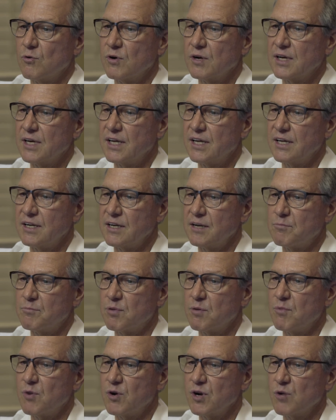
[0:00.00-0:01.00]
and
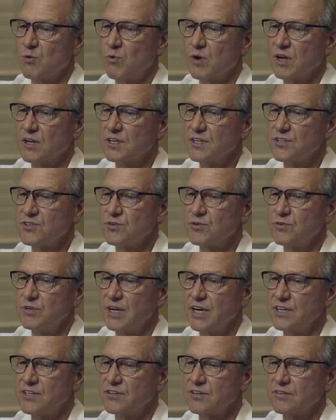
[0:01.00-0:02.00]
promoting wellness through
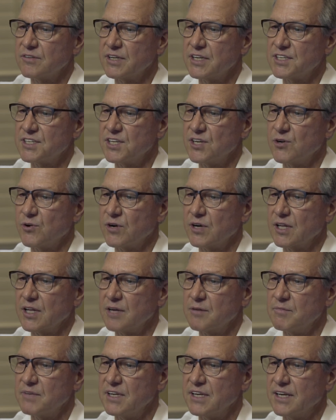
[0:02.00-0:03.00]
nature as the
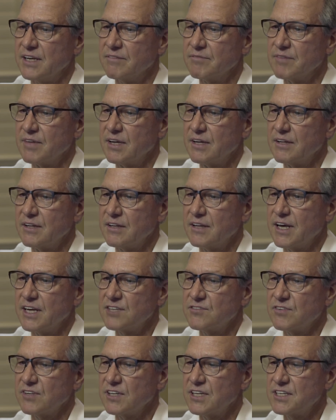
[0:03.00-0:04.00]
OilMD.
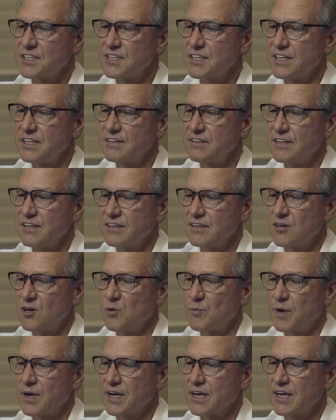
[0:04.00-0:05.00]
Thanks for listening.
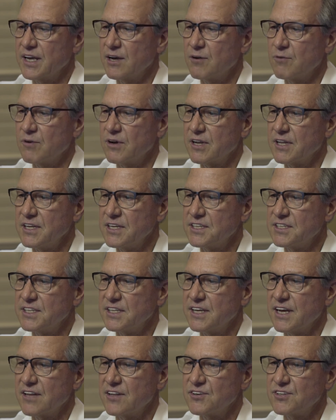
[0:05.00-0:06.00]
Hope I can get one of these
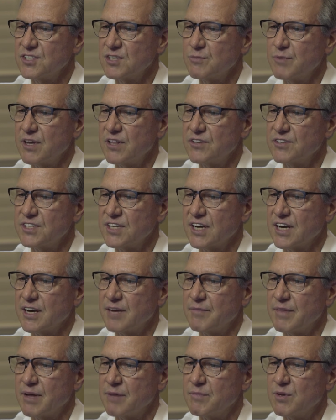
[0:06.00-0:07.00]
together some other
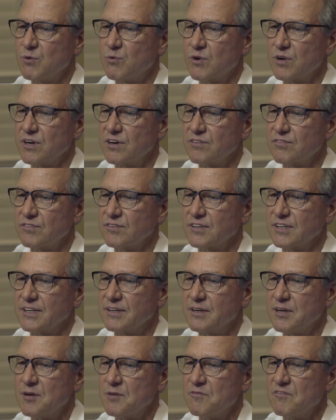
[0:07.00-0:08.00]
time. That'd be wonderful to
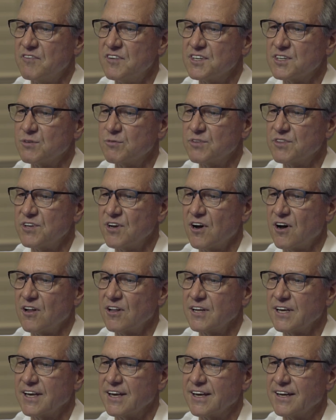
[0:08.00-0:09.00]
visit with you
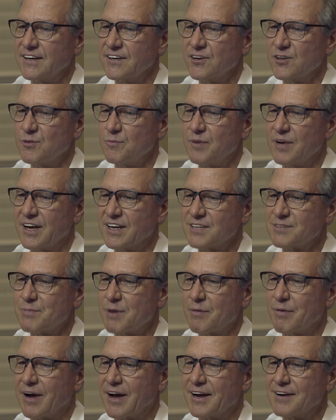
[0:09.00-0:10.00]
all again. You're the best.
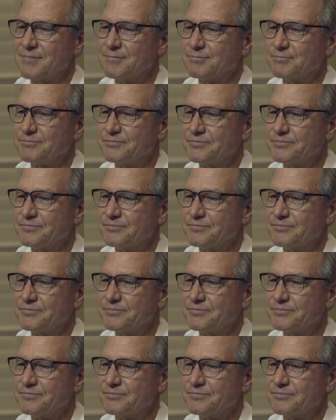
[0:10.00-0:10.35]
Bye-bye.